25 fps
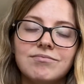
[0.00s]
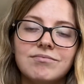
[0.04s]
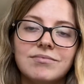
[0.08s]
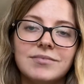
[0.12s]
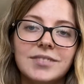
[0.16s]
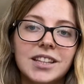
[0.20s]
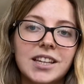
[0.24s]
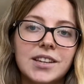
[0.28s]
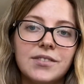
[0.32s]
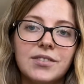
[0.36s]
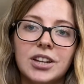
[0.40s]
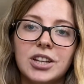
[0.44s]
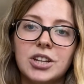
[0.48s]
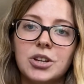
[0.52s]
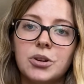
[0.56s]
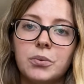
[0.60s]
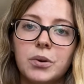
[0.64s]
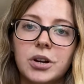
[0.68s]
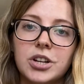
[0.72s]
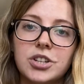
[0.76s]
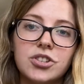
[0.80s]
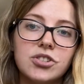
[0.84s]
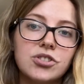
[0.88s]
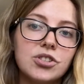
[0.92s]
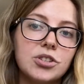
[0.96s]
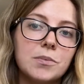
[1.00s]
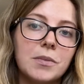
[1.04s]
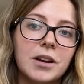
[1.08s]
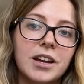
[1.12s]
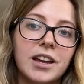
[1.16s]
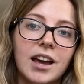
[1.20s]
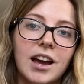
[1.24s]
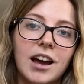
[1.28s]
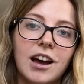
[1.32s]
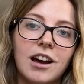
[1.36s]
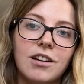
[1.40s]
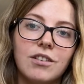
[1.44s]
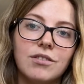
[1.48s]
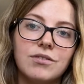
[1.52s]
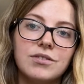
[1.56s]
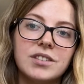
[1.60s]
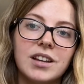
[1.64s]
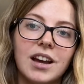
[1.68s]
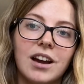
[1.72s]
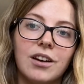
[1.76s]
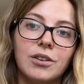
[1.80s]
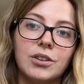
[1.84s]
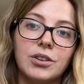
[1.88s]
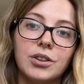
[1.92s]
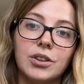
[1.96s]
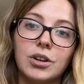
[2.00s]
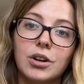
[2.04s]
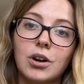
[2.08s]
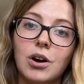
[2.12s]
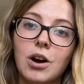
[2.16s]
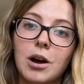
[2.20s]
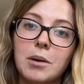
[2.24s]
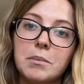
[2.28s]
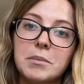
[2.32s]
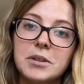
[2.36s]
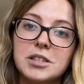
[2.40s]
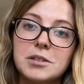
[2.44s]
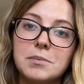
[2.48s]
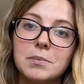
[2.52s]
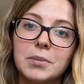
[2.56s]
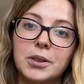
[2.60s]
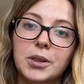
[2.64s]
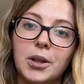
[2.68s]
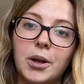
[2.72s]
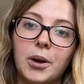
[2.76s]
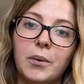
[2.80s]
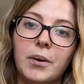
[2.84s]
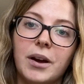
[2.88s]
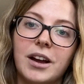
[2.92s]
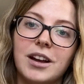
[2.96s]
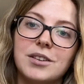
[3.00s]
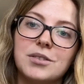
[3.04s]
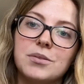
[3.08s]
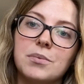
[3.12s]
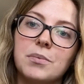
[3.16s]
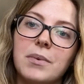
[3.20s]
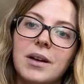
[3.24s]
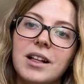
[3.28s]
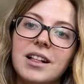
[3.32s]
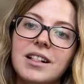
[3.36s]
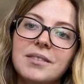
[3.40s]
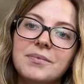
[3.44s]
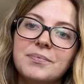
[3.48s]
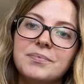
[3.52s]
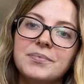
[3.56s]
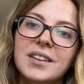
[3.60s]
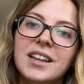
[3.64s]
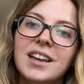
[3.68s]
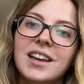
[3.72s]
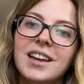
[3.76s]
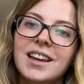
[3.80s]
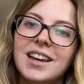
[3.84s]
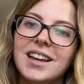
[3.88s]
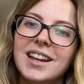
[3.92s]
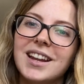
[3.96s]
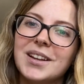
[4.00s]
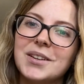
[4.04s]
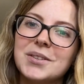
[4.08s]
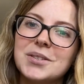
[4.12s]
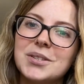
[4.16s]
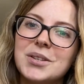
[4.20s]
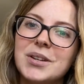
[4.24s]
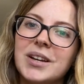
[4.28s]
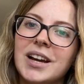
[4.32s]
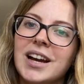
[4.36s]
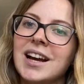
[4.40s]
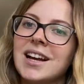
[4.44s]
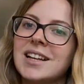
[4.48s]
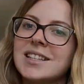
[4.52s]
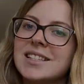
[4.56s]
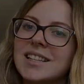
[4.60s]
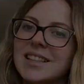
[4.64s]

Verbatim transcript: Leave any questions you might have down in the comments below as well. And I'll see you guys